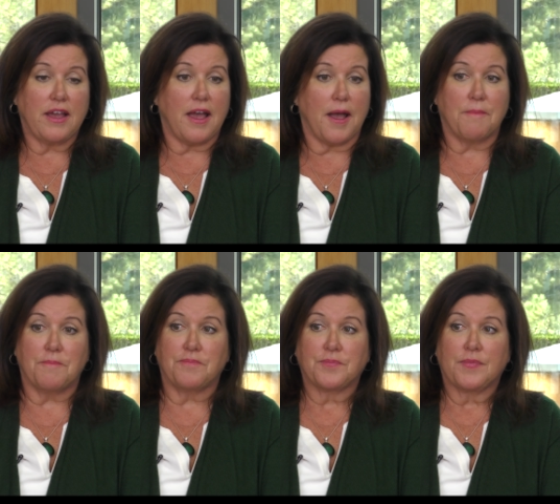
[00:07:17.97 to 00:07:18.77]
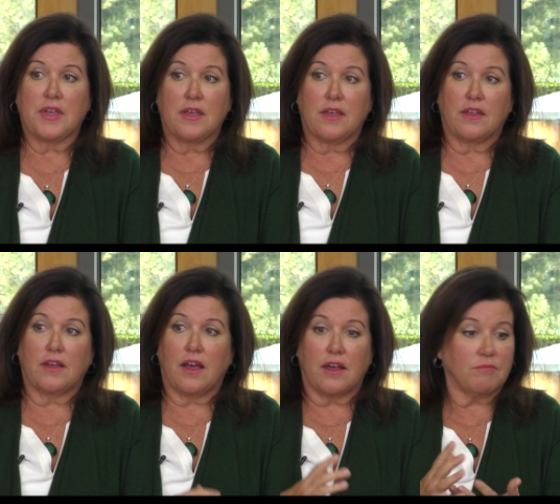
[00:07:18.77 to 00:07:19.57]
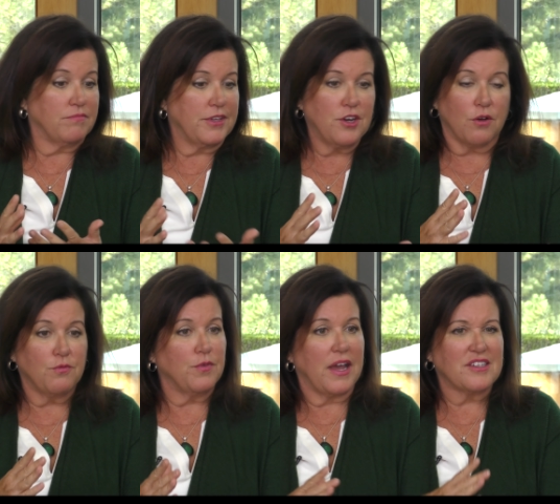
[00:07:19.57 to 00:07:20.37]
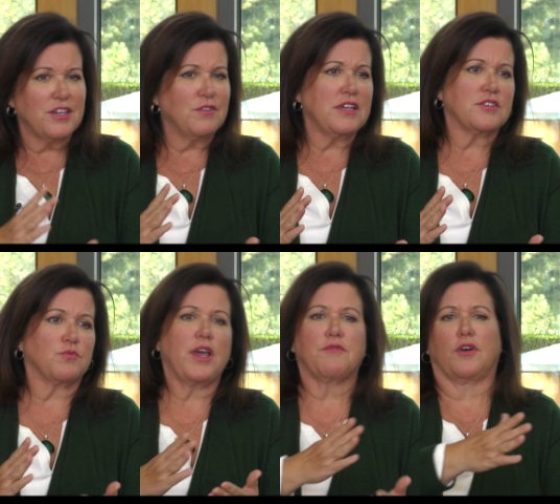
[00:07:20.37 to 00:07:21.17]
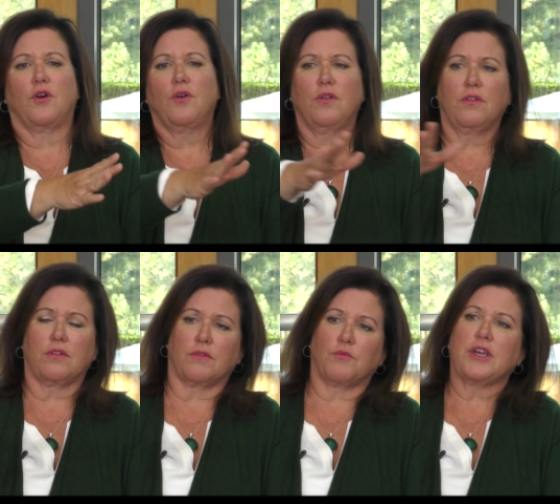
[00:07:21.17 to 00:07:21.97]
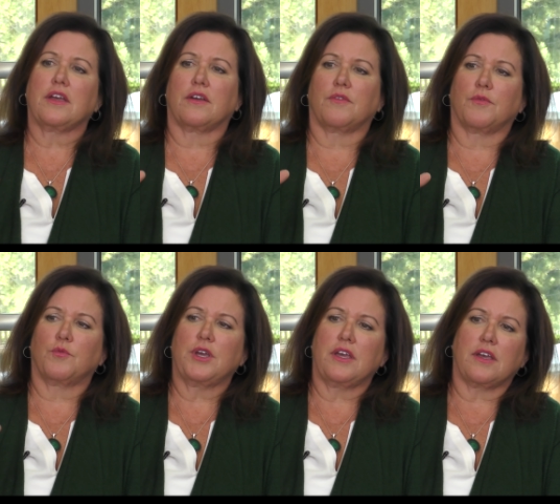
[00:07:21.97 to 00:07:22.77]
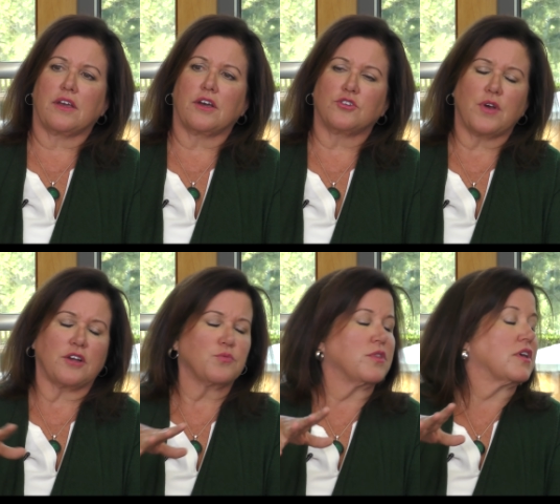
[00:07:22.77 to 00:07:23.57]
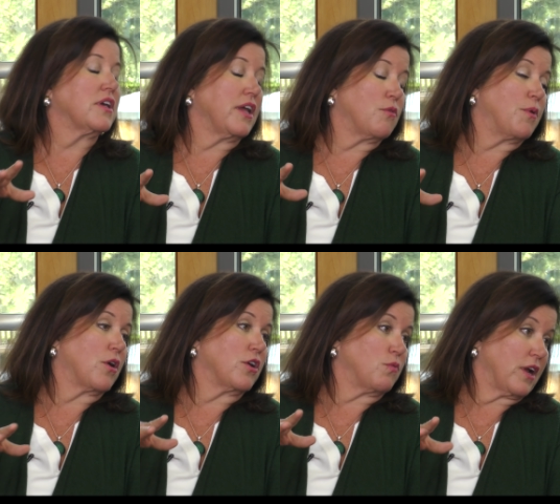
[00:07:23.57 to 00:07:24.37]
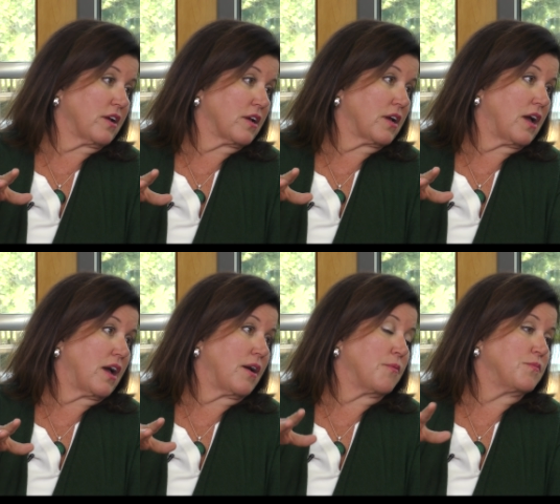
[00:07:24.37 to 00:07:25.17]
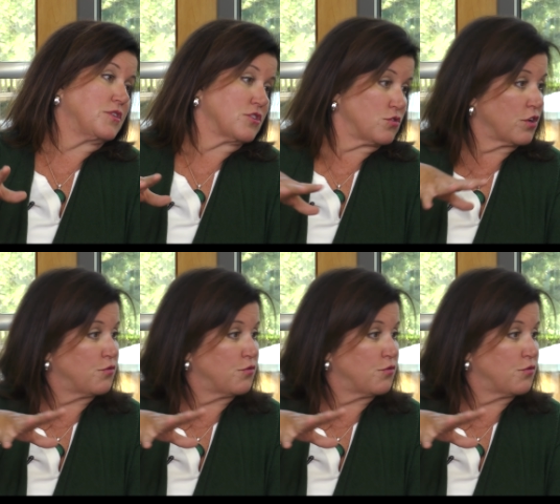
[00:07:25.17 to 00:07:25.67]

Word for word: Um, uh, you know, activities, we have a whole, we, we contract with the Conejo Park and Rec uh, District